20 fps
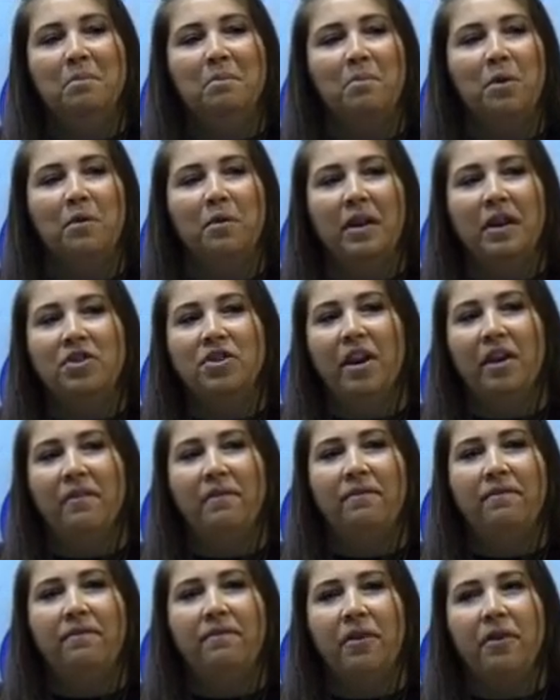We're really trying to
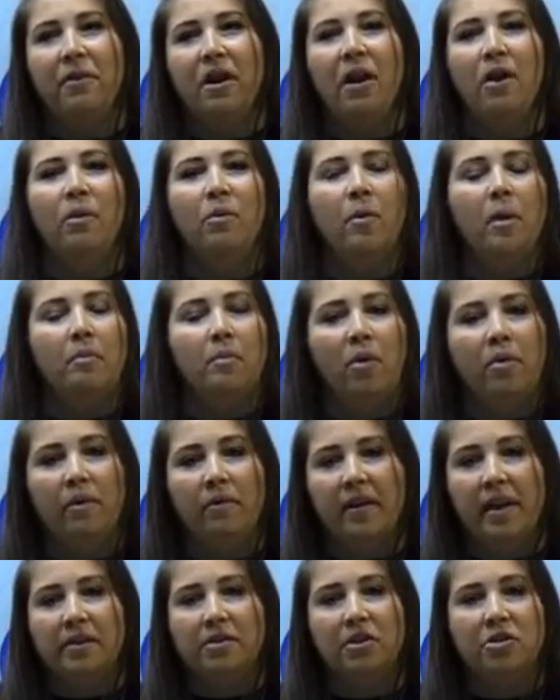figure out what
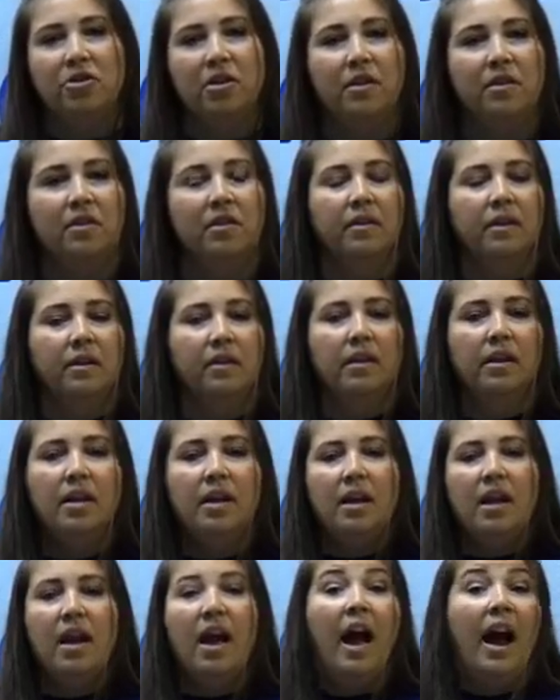motivates each other, and
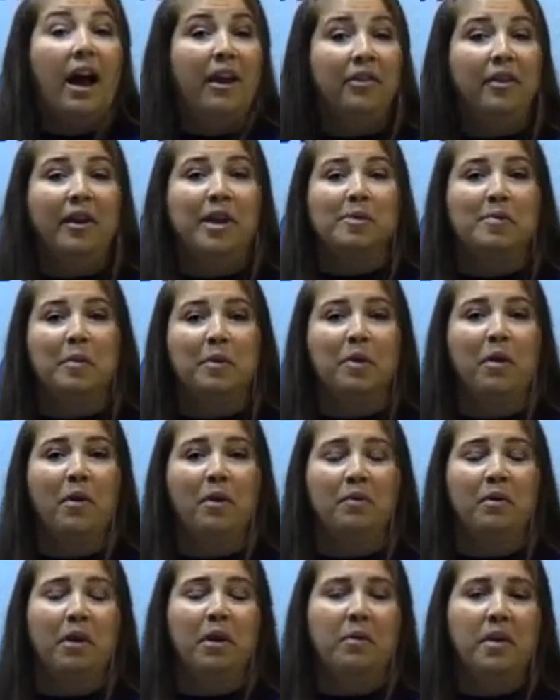I think it's been
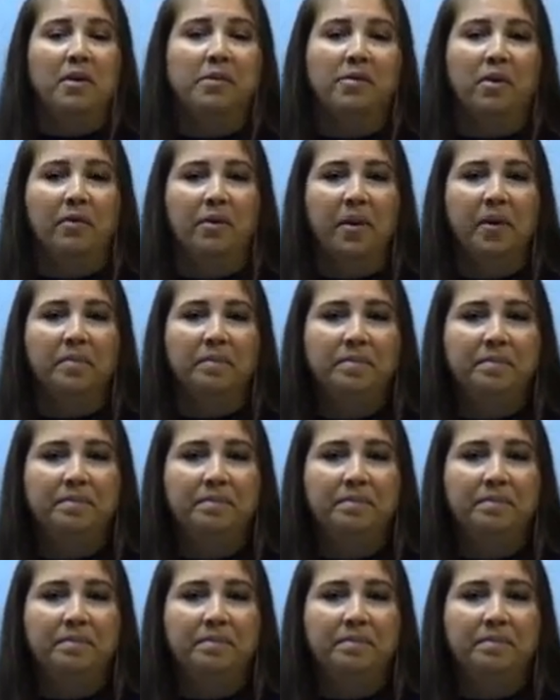going really well so far.